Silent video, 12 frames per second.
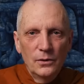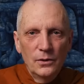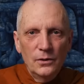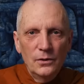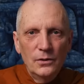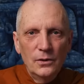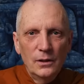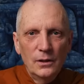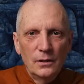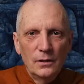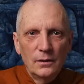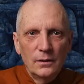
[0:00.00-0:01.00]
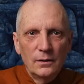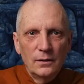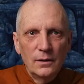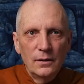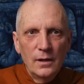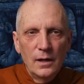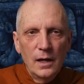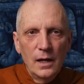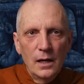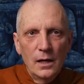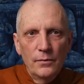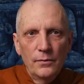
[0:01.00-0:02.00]
this is uh,
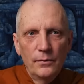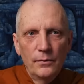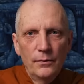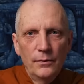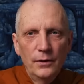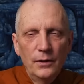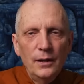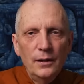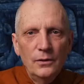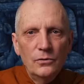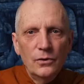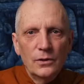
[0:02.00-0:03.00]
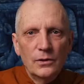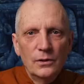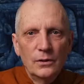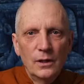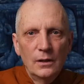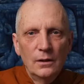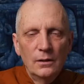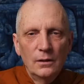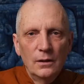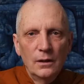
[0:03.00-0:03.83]
they're not interested. They